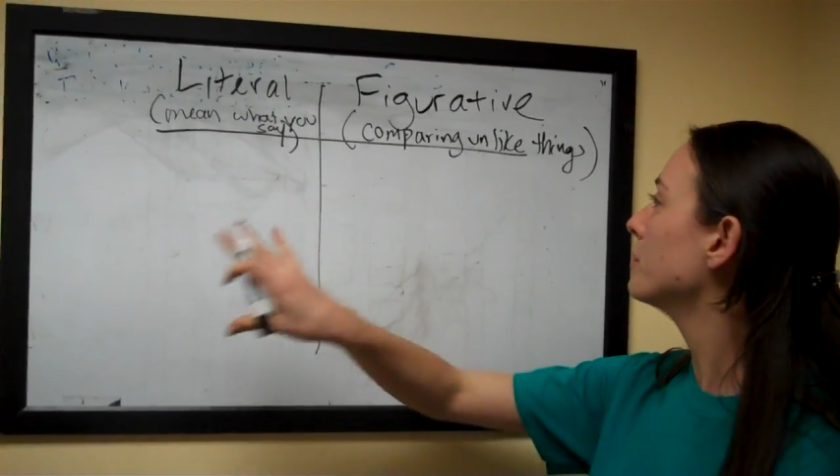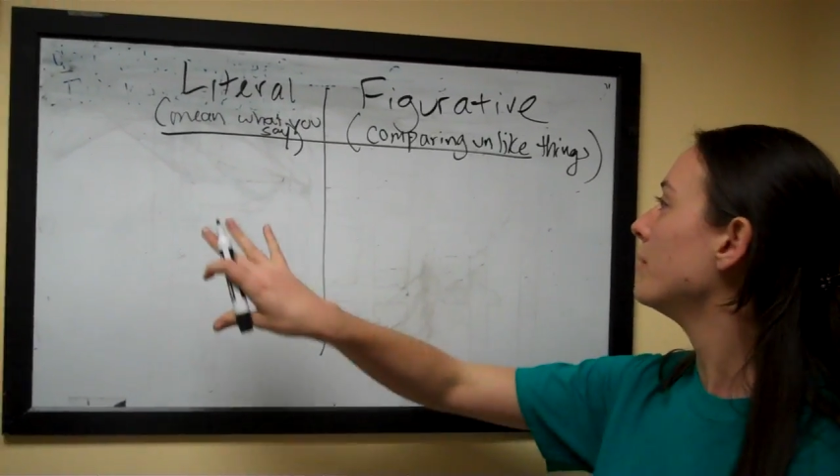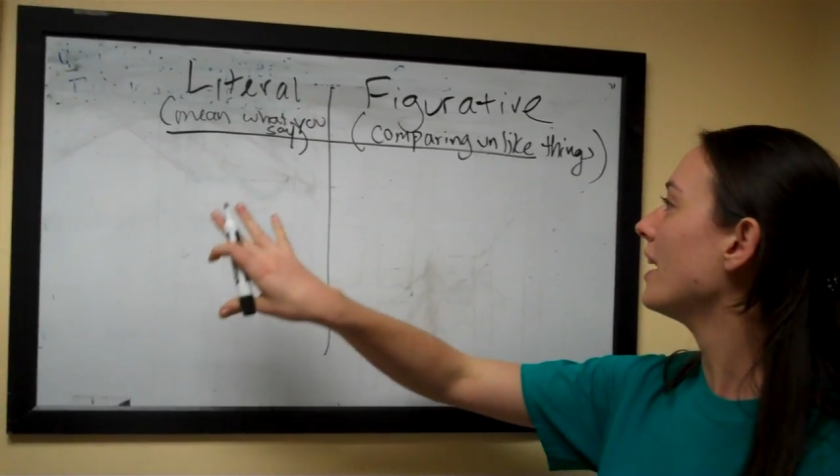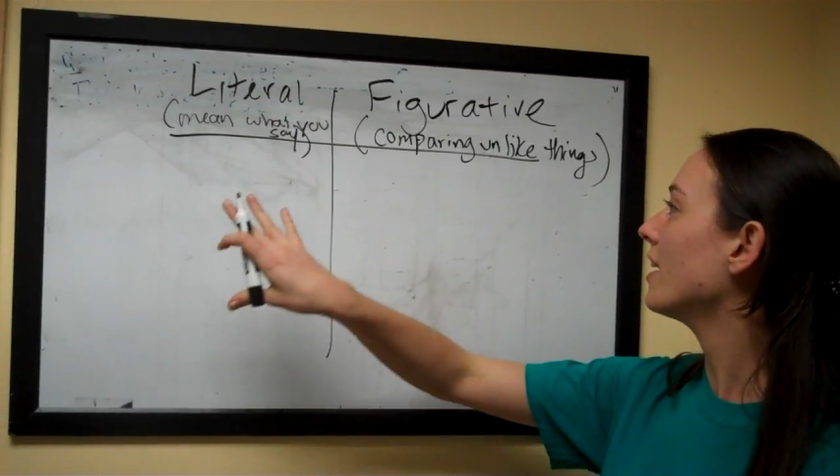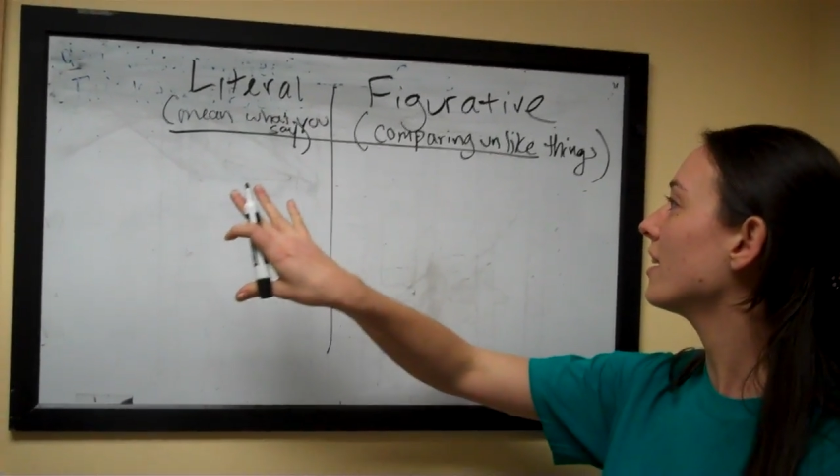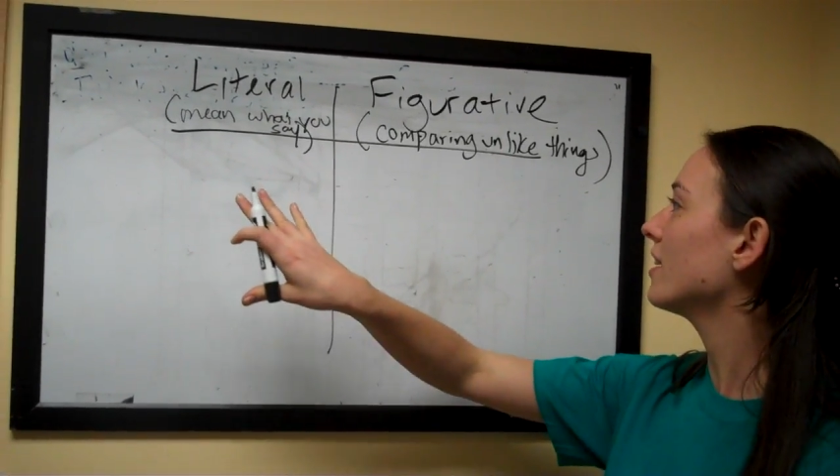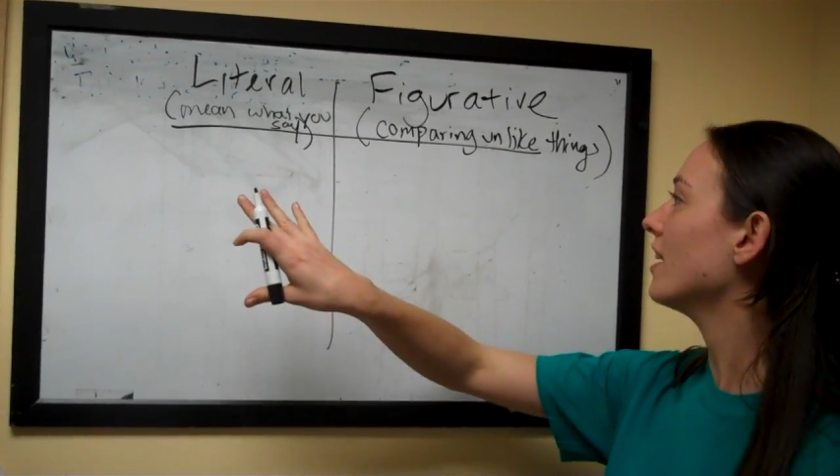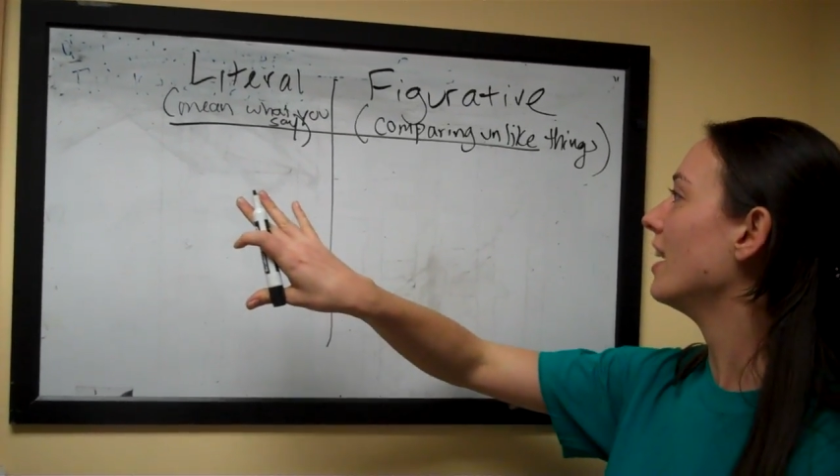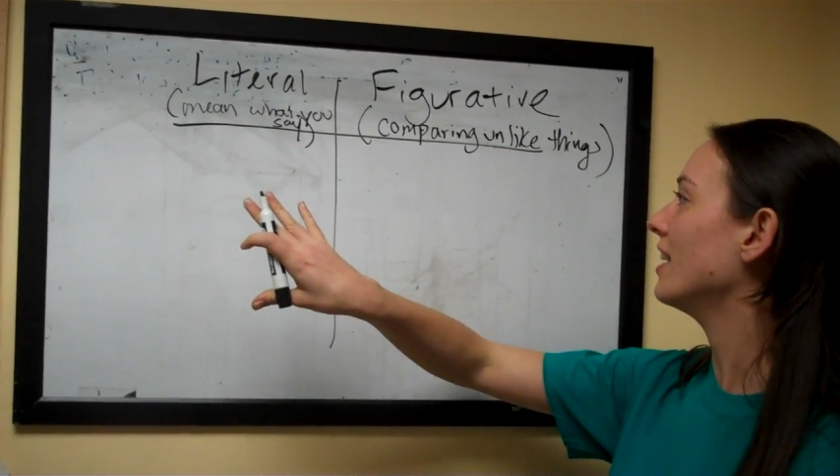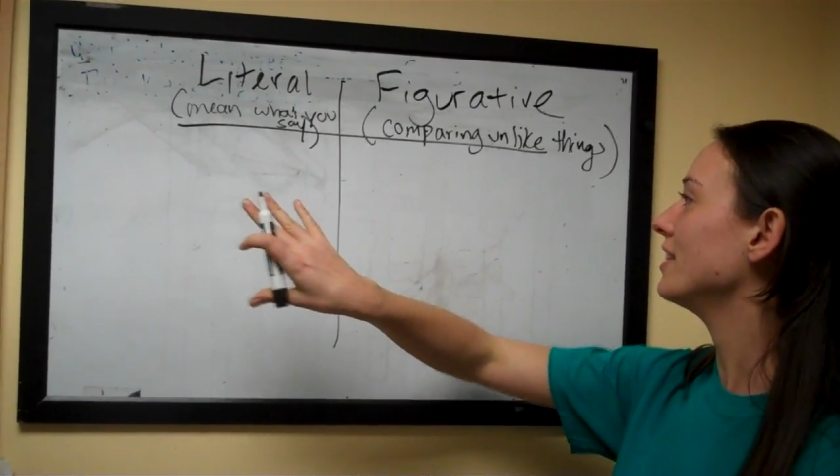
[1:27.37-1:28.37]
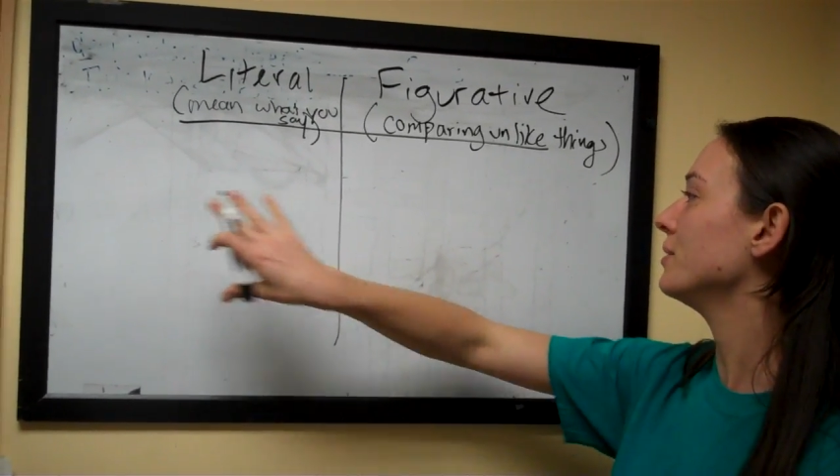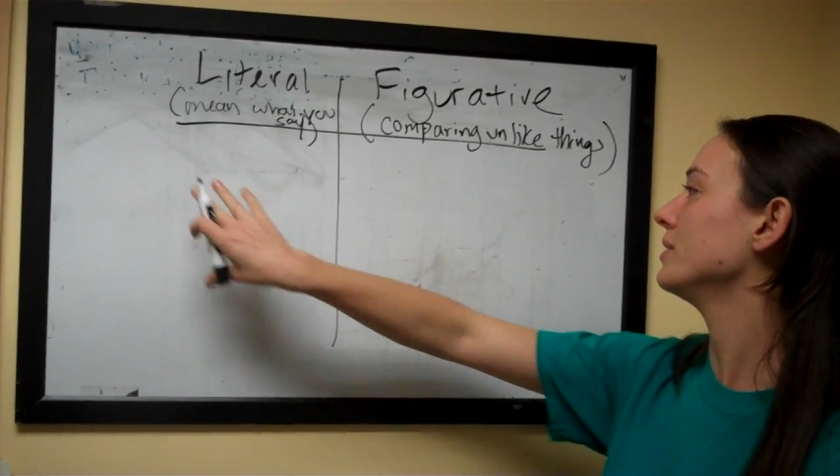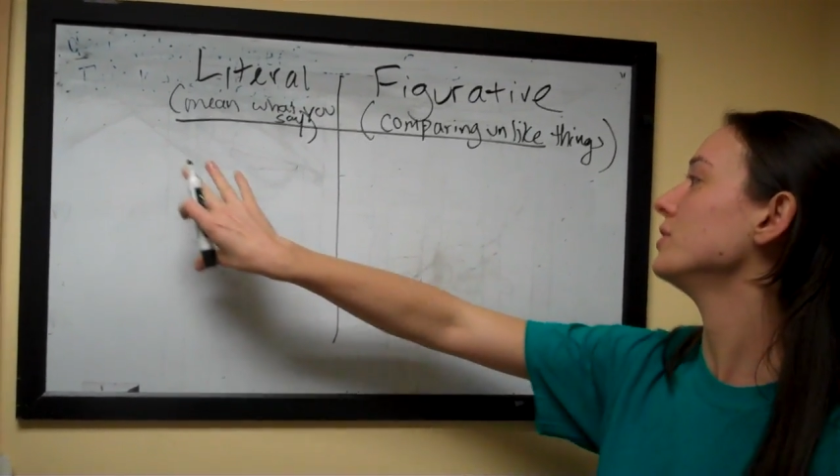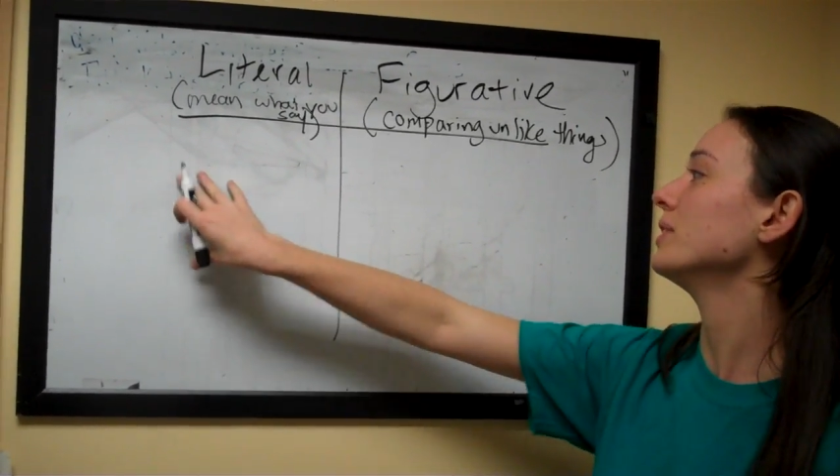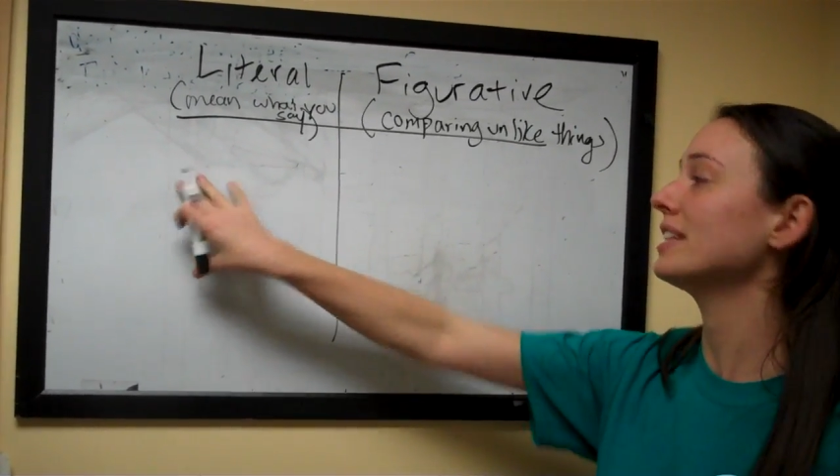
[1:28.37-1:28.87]
would compare, you
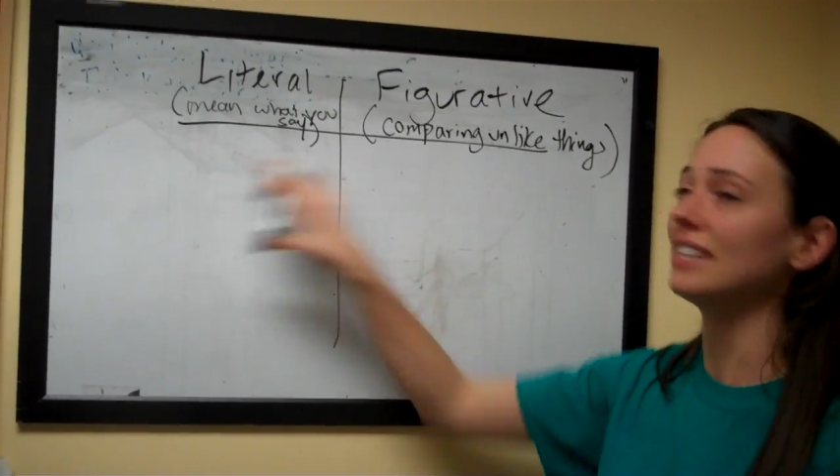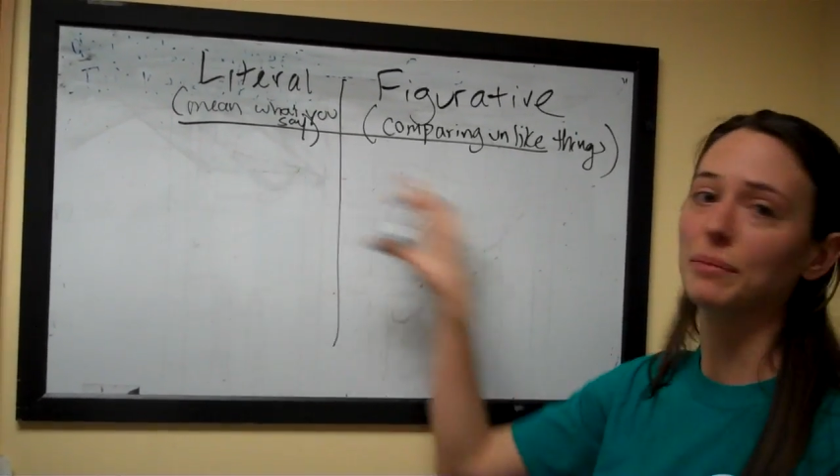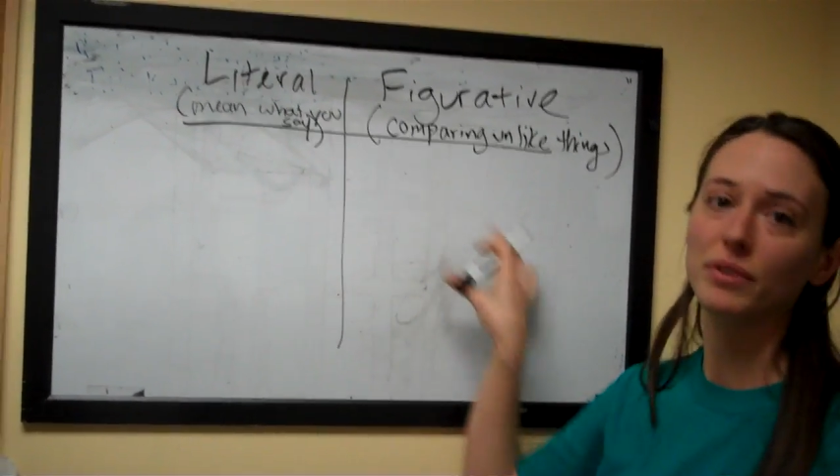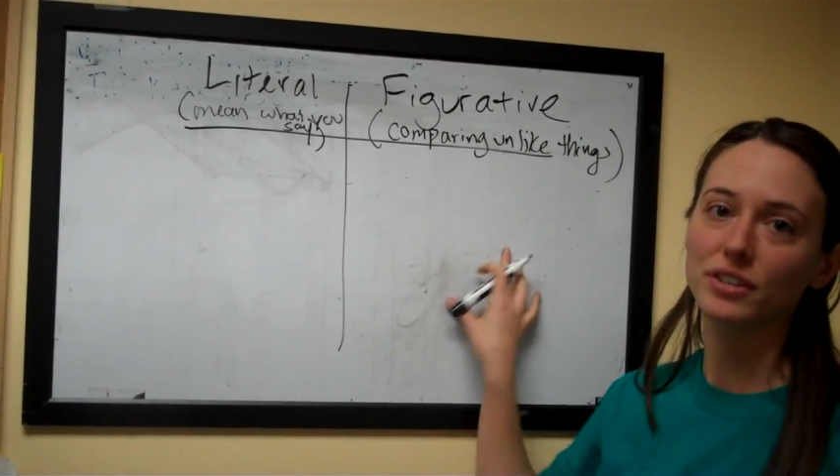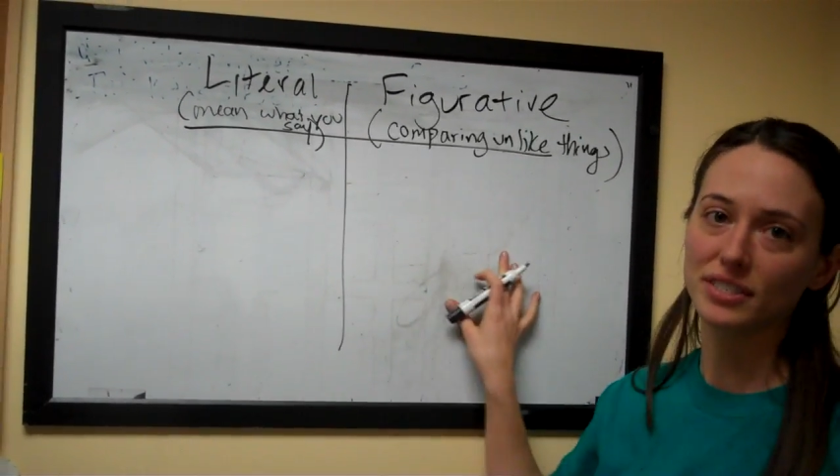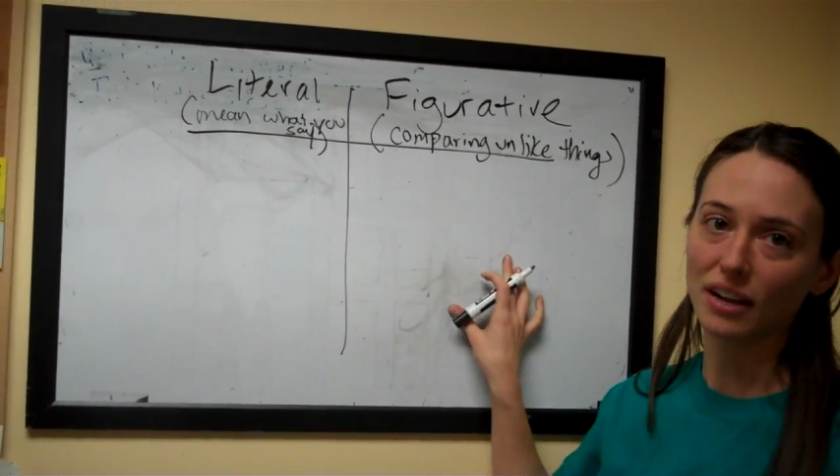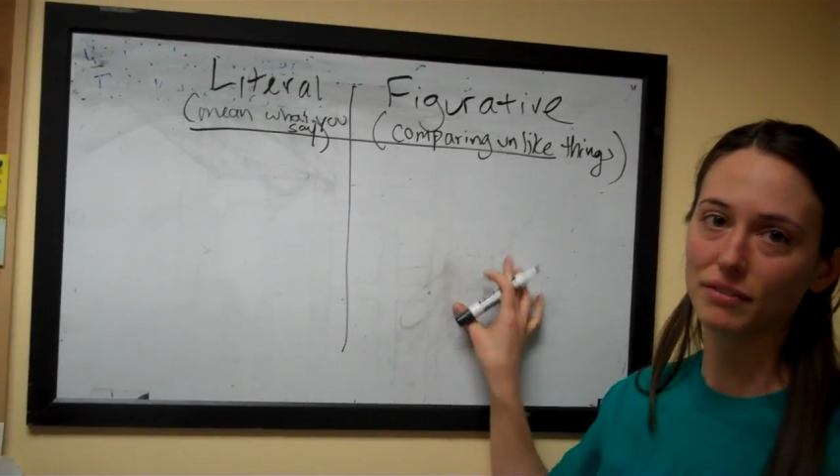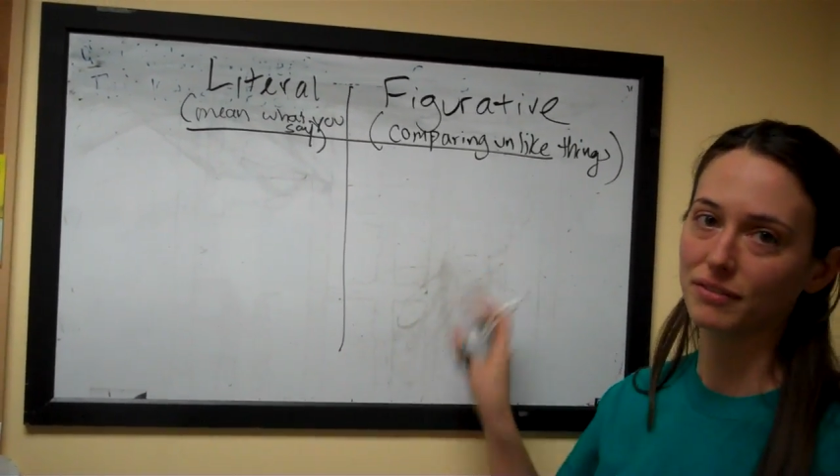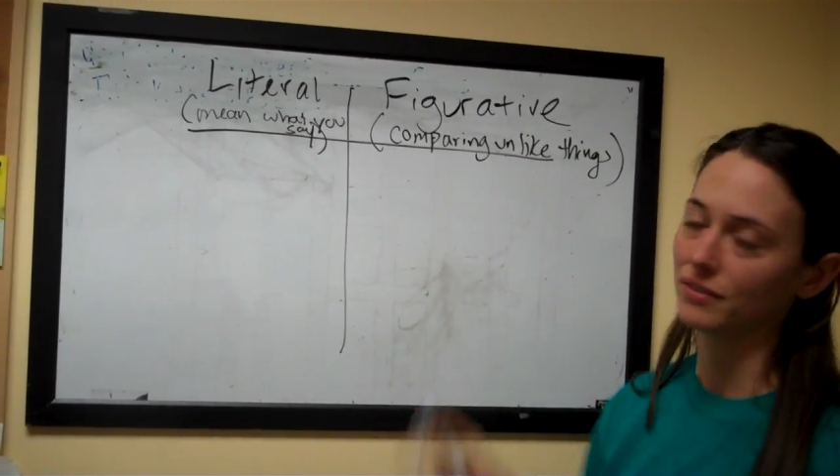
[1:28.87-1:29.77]
would do an example yourself.